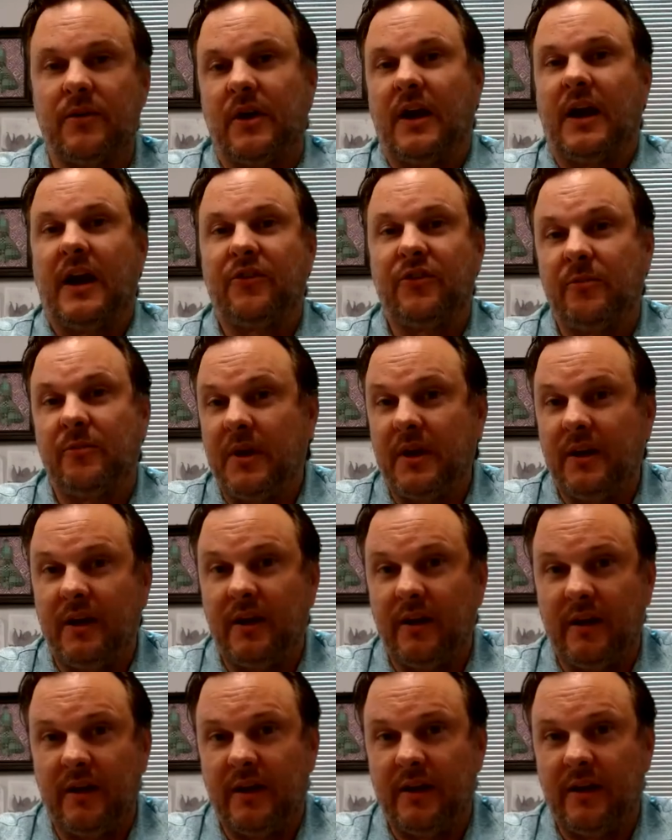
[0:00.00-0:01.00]
there hasn't
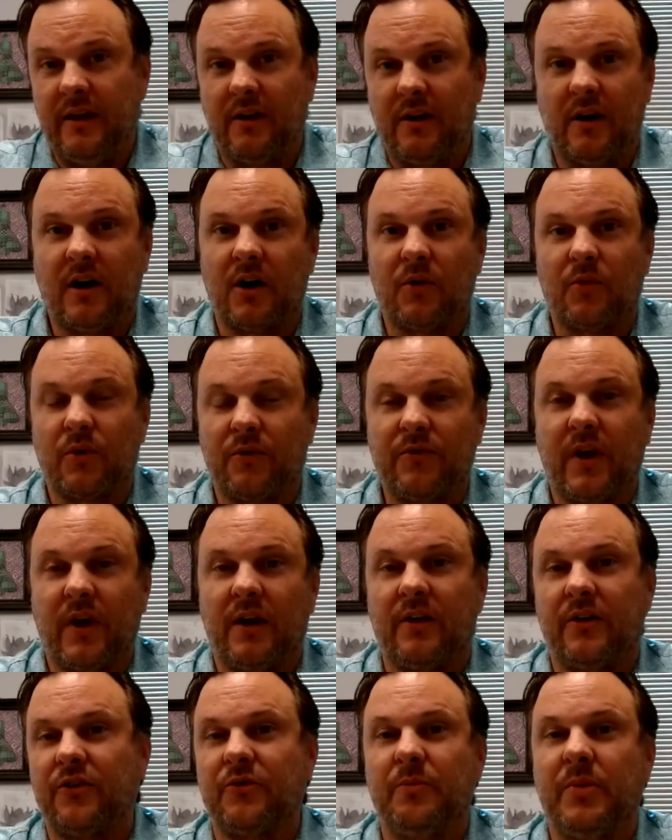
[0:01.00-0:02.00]
been any hardware
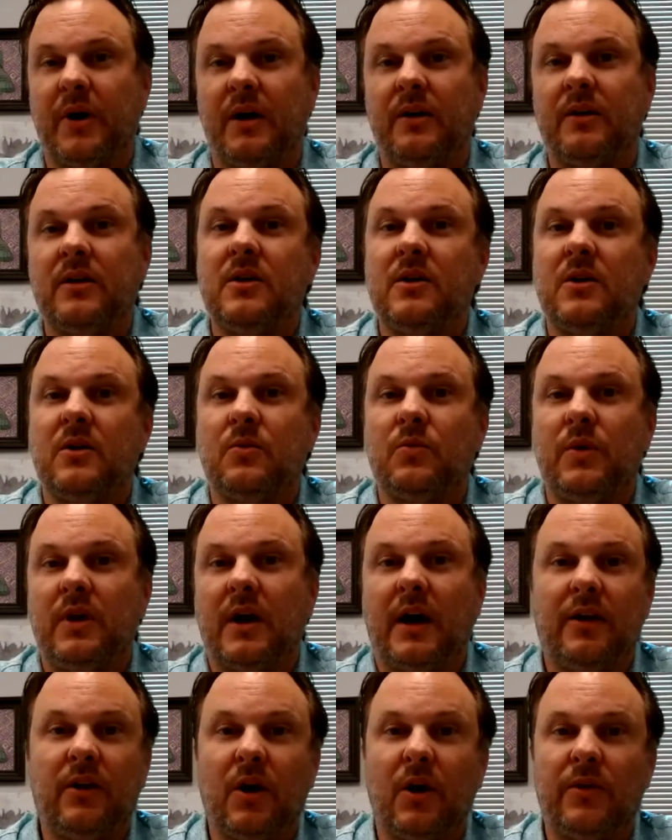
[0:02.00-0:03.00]
failures, but
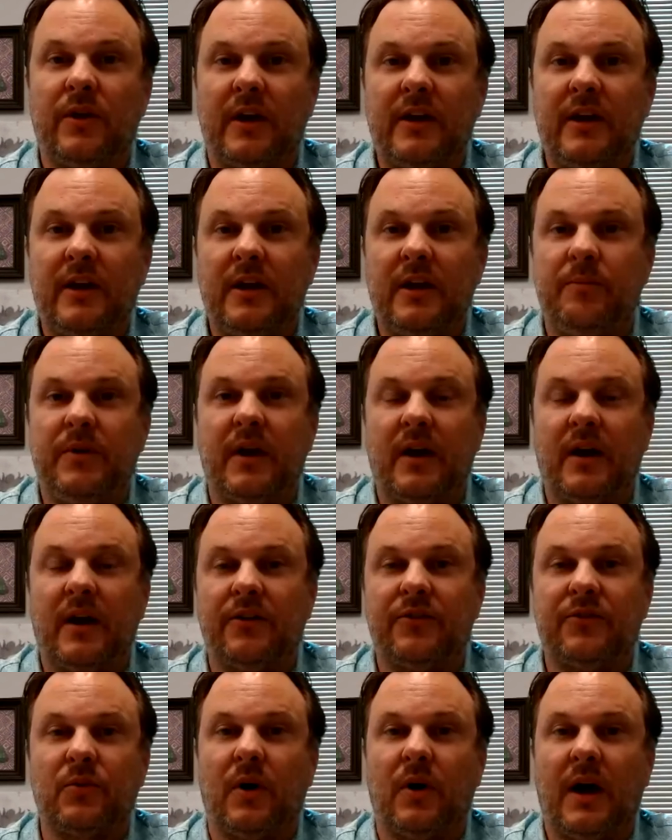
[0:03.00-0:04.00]
I know that
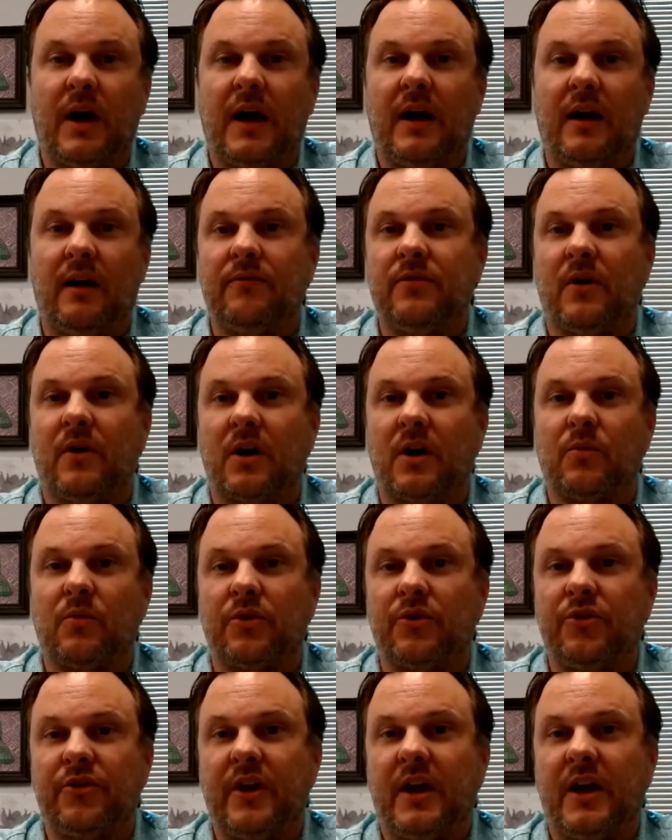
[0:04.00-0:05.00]
EPS will have
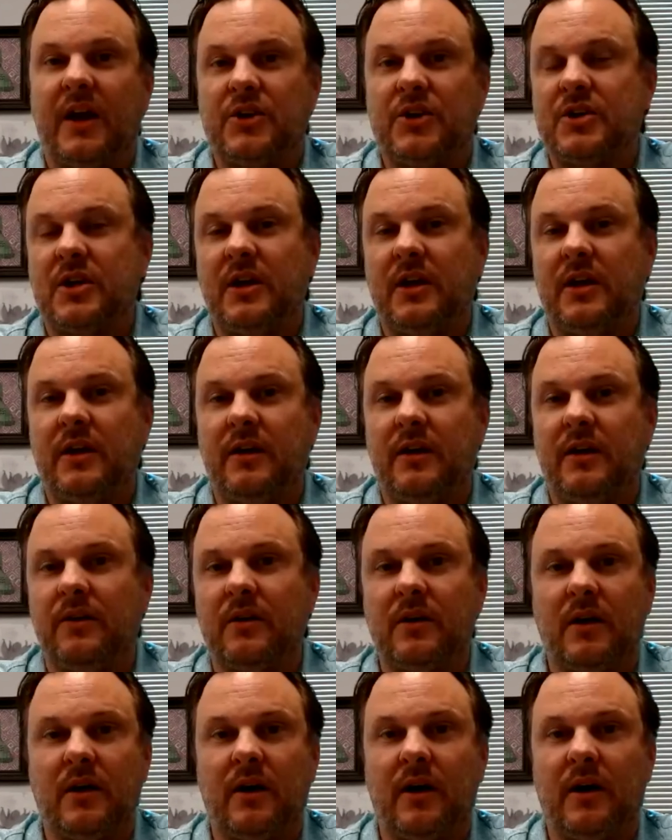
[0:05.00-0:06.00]
hardware stage
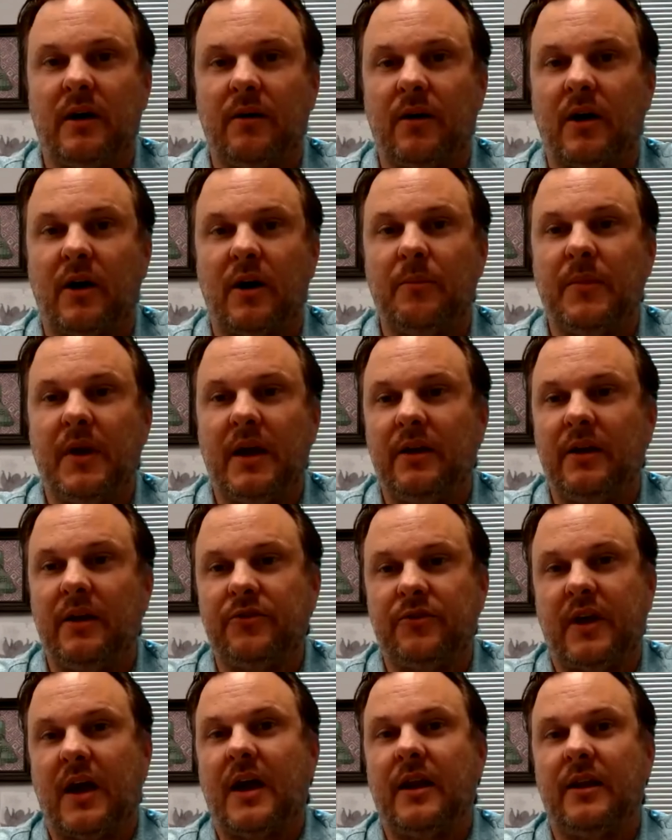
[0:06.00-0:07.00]
in
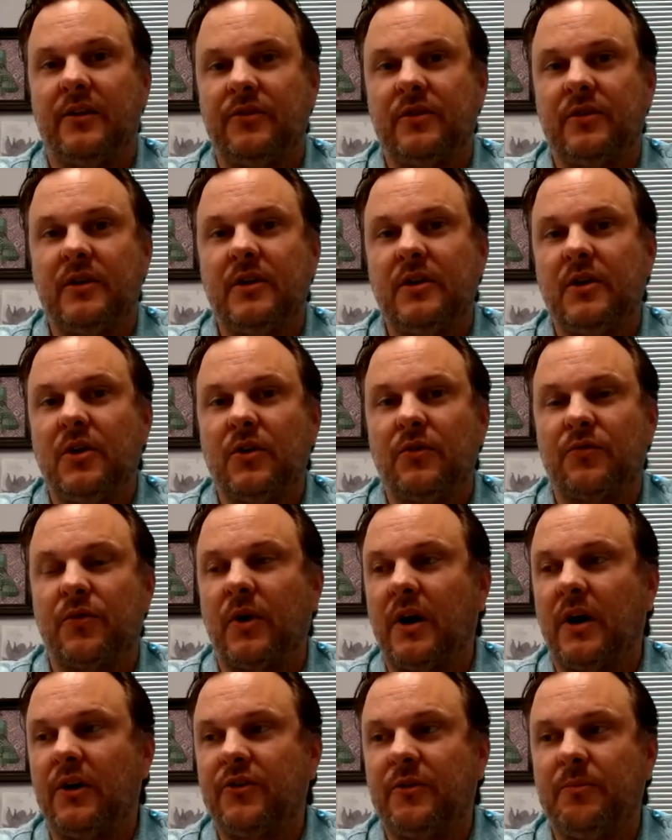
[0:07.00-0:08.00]
RMA status
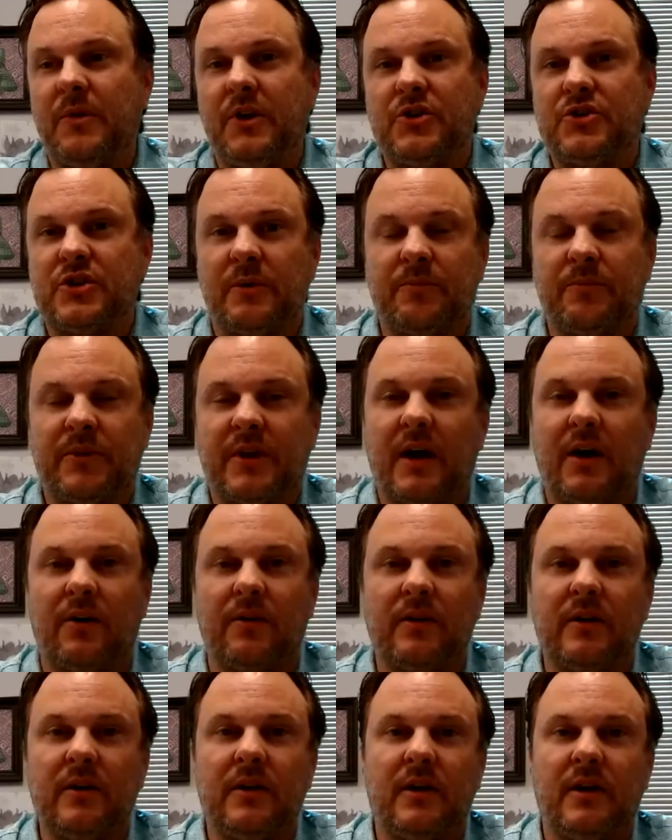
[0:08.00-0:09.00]
for us to be shipped
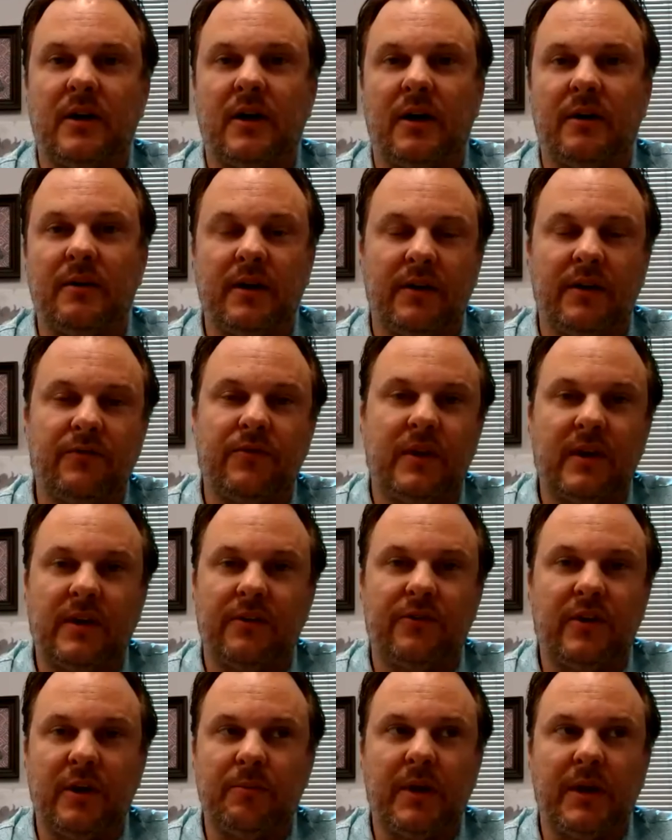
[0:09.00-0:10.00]
out if
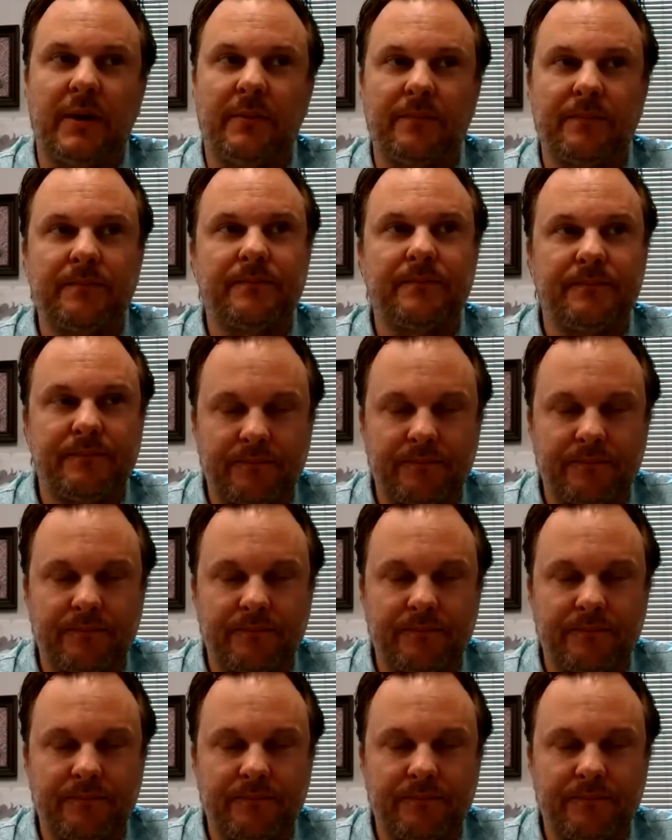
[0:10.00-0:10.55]
need be.